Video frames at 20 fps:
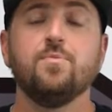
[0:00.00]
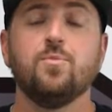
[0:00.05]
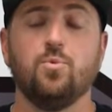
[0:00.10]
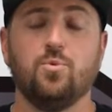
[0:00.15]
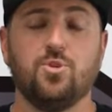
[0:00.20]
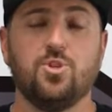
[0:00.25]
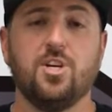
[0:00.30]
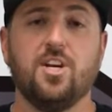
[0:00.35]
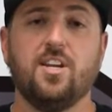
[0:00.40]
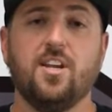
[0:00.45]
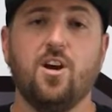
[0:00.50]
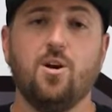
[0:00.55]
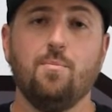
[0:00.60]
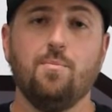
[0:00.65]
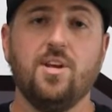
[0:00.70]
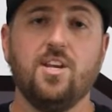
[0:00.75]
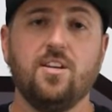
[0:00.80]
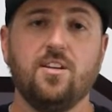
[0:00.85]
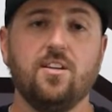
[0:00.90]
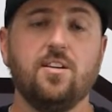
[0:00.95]
and check out
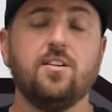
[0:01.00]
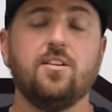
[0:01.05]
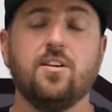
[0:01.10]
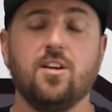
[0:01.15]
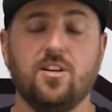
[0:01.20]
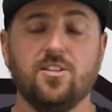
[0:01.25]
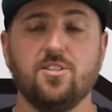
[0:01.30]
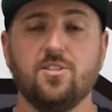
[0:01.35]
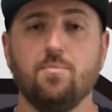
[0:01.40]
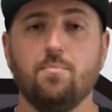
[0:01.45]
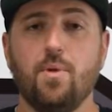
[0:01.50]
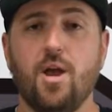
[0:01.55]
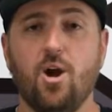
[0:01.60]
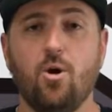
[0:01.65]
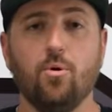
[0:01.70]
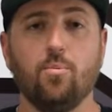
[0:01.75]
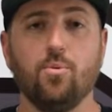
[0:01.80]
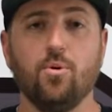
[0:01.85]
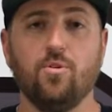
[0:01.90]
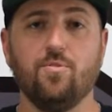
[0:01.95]
making custom
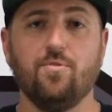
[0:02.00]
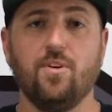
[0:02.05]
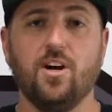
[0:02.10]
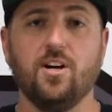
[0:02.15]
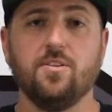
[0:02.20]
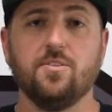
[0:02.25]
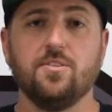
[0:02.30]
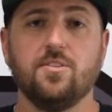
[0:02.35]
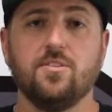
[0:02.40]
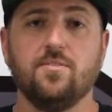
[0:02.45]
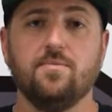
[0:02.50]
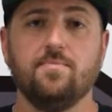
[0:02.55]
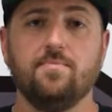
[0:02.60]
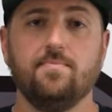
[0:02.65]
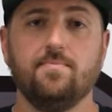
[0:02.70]
power profiles.